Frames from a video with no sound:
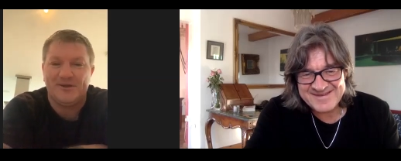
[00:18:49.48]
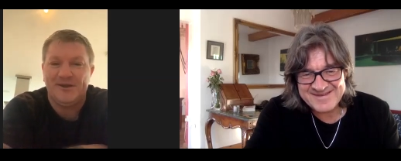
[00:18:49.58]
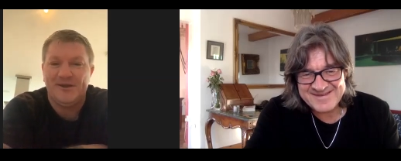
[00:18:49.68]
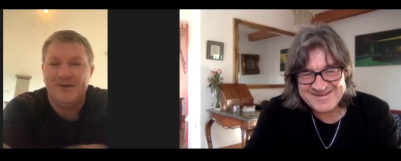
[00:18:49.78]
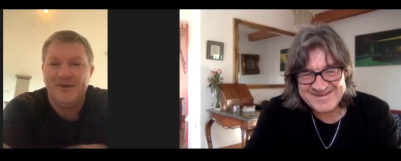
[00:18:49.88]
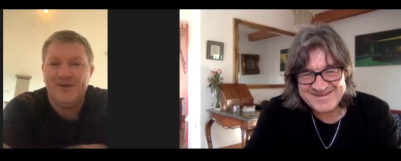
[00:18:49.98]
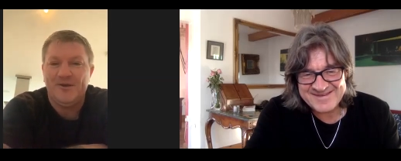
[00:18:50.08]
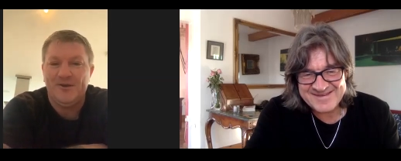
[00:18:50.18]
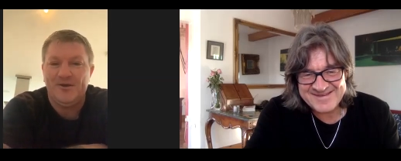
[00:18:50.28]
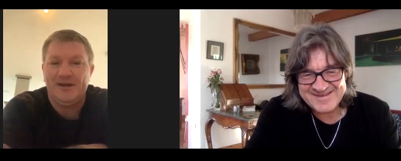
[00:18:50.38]
Speaker 1: uh,
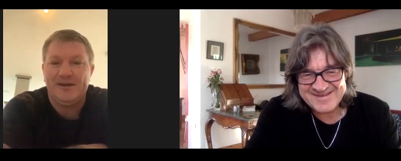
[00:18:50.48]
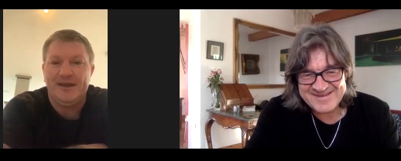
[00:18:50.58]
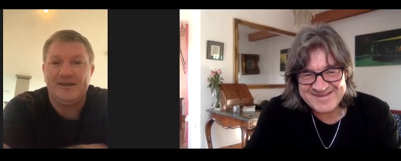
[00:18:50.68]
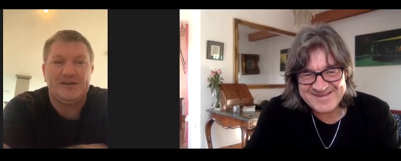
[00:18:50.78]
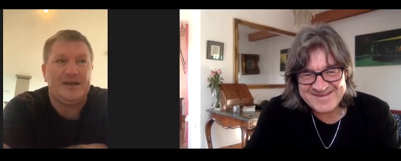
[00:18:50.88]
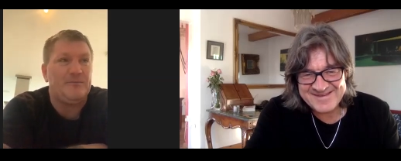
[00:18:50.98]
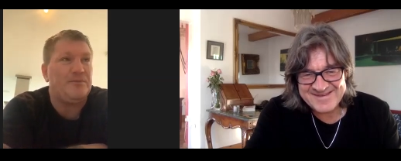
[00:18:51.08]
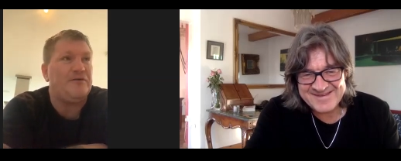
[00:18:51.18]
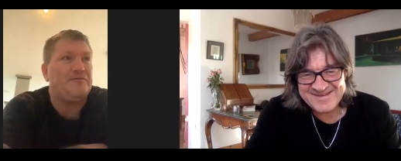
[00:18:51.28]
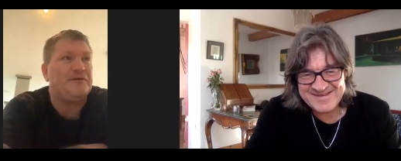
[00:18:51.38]
early days yet.
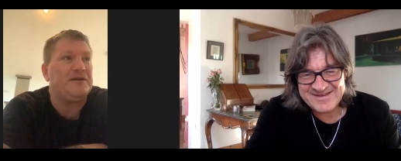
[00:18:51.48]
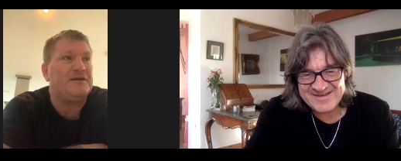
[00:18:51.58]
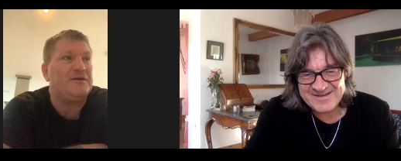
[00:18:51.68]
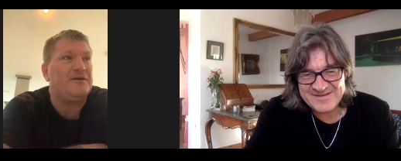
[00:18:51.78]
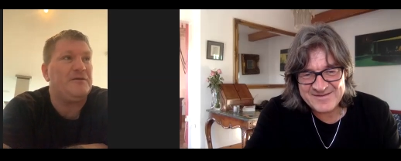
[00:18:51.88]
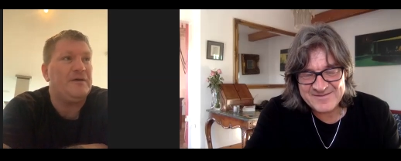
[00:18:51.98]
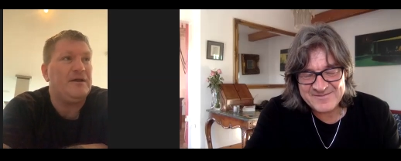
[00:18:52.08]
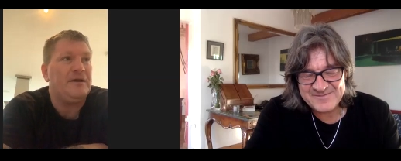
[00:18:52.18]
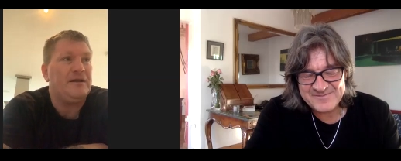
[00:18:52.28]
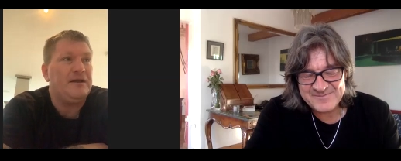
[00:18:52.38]
But I think uh,
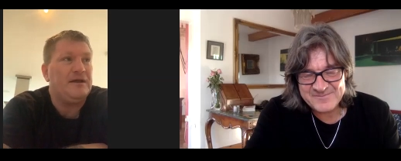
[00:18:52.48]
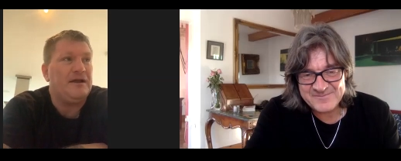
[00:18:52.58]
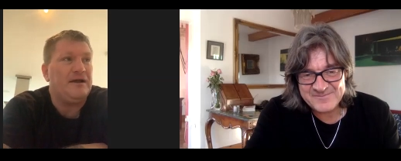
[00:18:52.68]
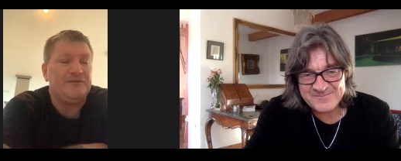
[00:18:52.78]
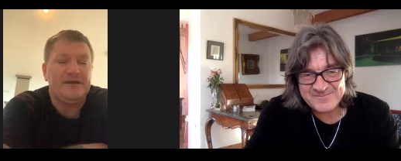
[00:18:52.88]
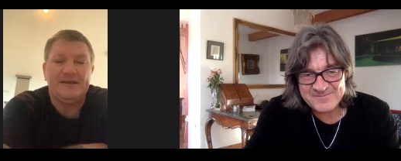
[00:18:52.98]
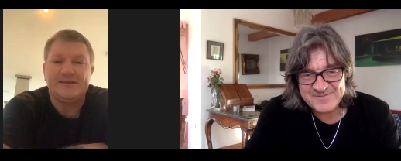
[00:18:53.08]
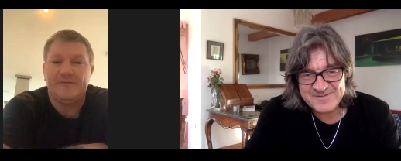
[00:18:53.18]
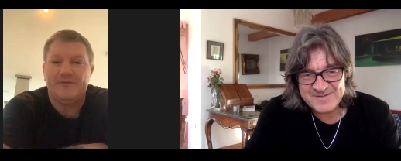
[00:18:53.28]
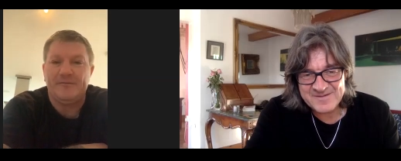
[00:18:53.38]
I think
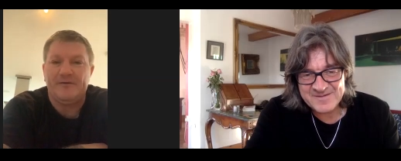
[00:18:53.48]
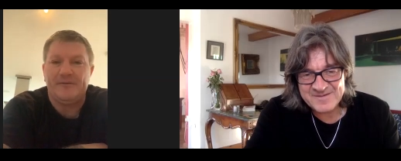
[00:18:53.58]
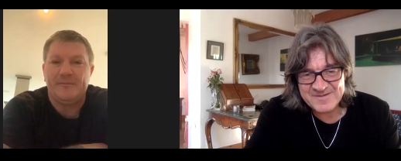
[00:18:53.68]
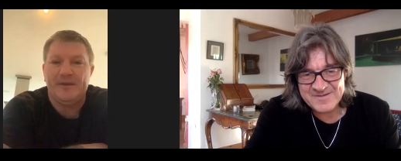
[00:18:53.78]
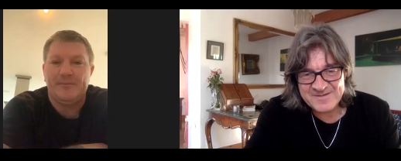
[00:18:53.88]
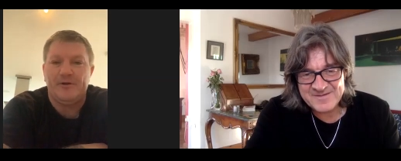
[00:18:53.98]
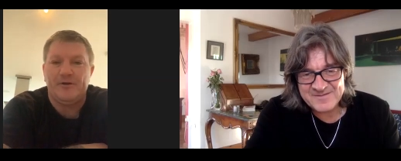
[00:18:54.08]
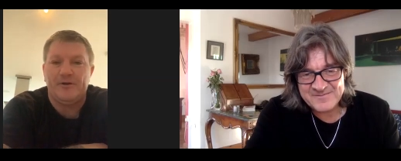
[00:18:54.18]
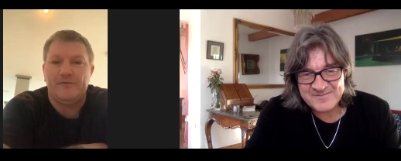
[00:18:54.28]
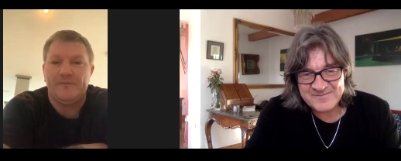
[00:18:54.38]
he's. I think. I think people are
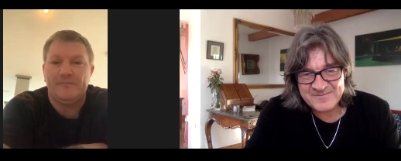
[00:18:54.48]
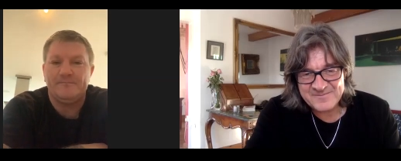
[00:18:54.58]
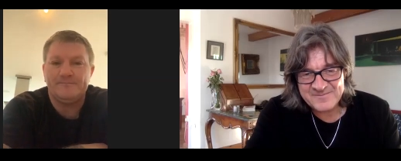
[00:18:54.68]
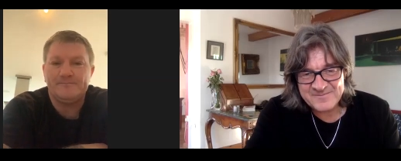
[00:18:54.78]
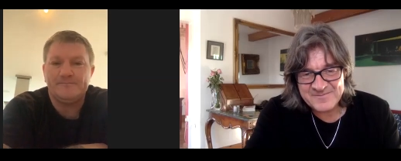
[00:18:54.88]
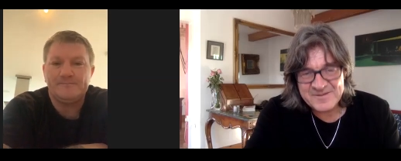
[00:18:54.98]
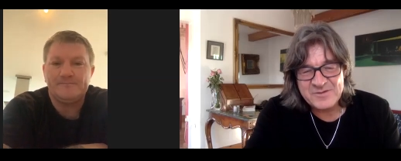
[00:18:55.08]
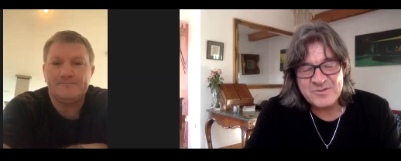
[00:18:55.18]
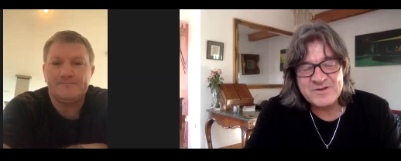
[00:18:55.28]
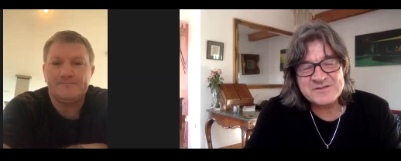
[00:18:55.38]
going to love him.
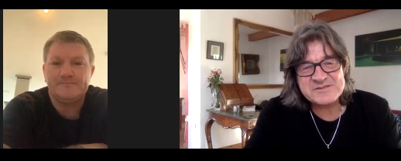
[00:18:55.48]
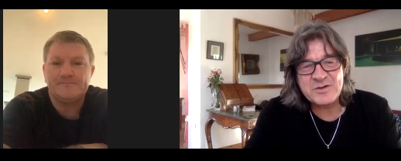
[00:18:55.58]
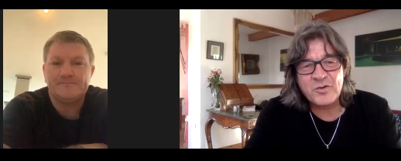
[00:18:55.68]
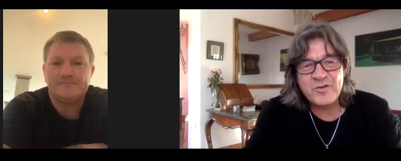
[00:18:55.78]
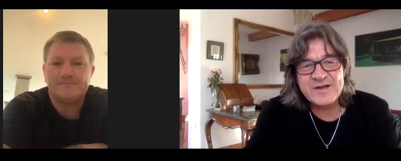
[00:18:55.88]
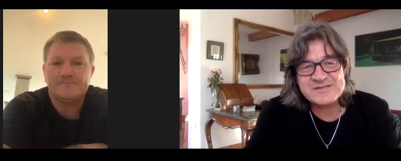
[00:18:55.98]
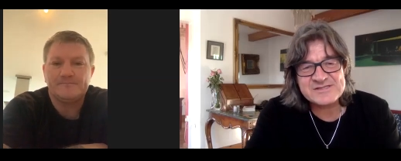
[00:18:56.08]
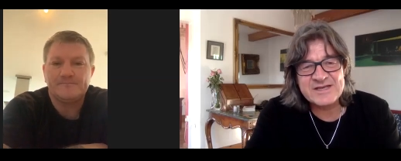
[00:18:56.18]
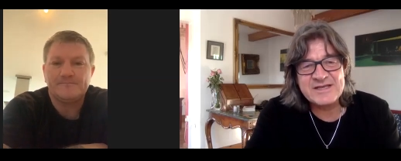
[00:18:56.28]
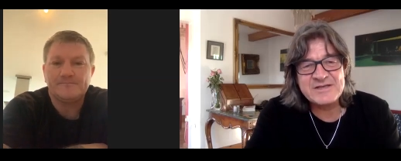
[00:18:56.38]
Speaker 2: You were
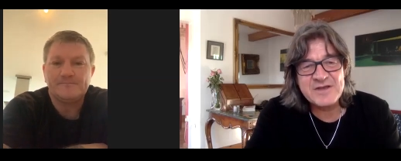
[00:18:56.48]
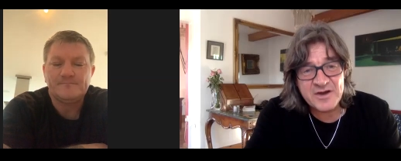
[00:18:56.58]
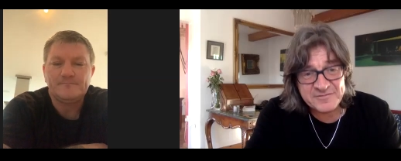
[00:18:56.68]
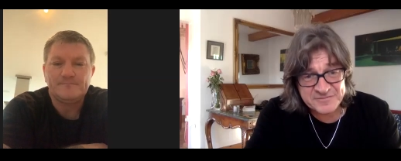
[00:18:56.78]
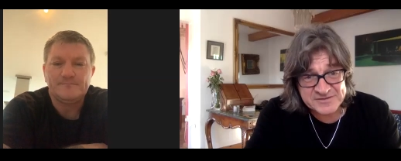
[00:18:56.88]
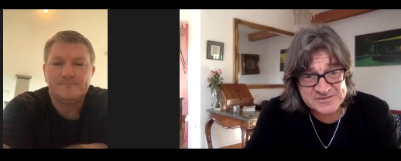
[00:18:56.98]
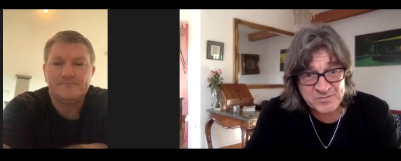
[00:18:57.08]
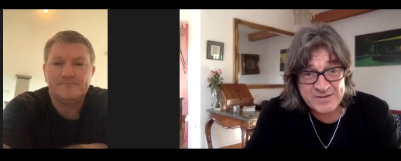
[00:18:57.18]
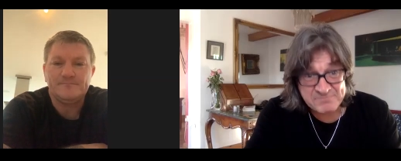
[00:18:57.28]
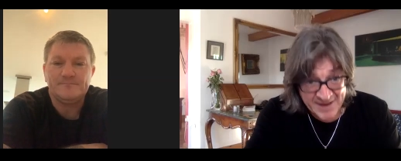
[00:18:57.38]
notoriously nervous
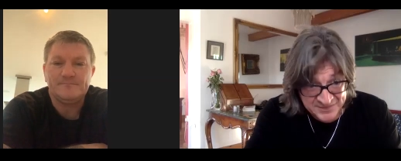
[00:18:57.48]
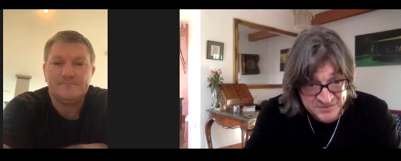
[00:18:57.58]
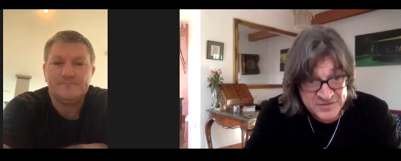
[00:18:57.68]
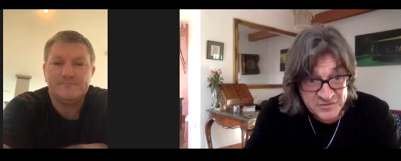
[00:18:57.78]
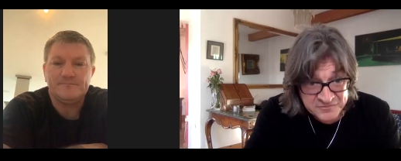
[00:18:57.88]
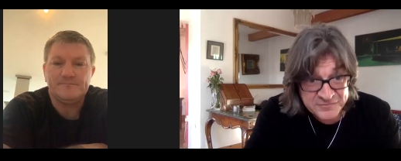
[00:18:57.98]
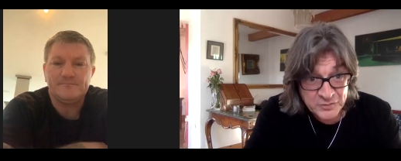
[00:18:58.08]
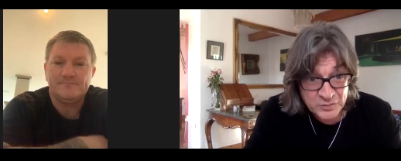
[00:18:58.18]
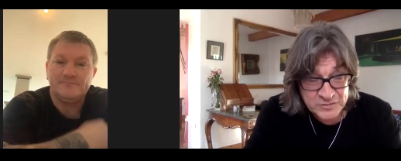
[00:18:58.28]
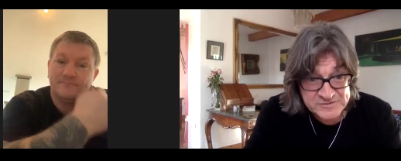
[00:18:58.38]
when Matthew
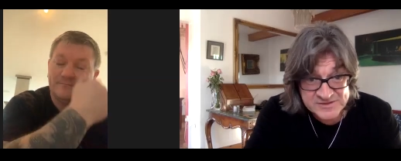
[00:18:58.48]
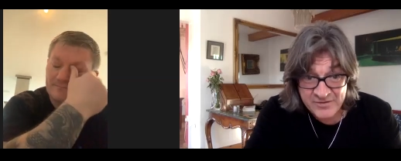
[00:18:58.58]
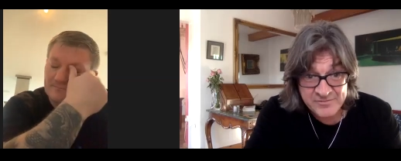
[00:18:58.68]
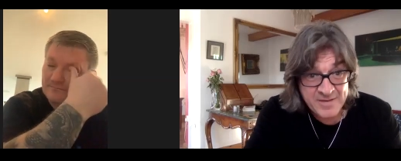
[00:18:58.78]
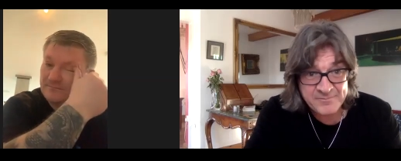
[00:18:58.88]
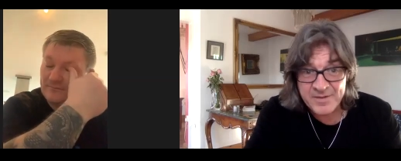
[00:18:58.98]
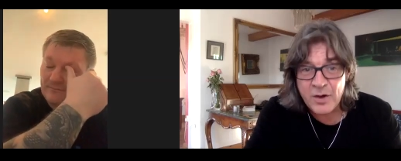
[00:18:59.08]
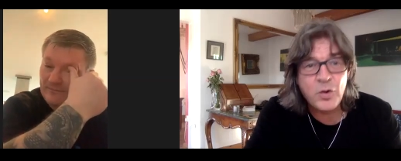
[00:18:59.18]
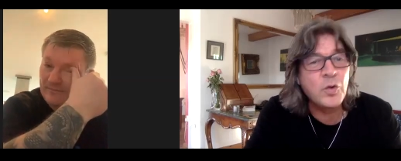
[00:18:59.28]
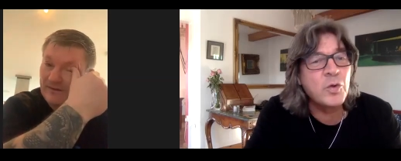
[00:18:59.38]
fought. I remember
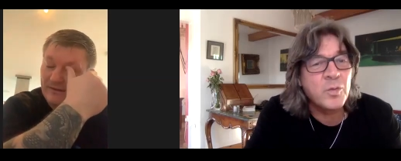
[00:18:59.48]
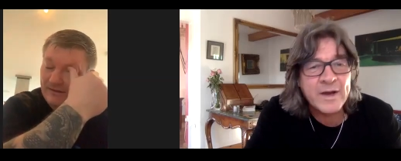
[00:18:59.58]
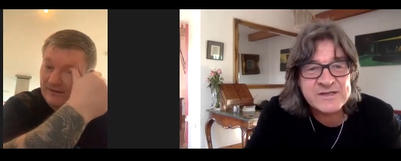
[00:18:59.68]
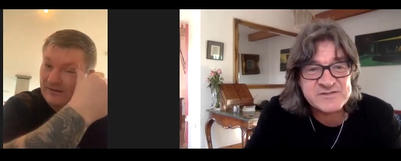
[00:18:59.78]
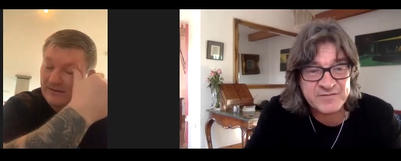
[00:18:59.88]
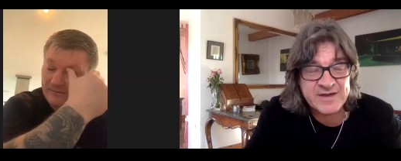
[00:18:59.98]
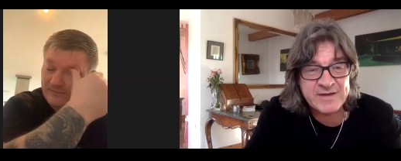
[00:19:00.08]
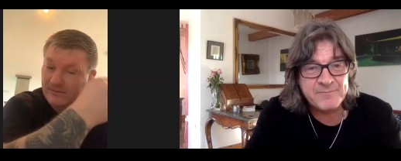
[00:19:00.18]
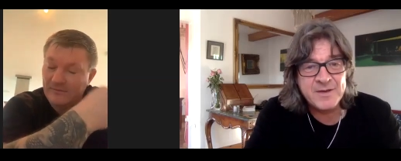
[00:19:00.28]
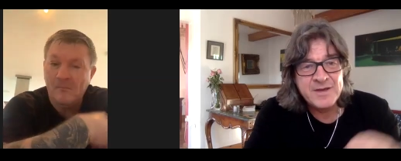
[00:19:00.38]
always for
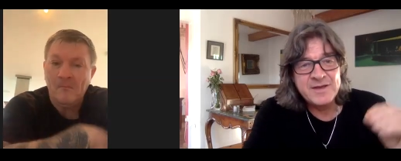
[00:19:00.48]
him.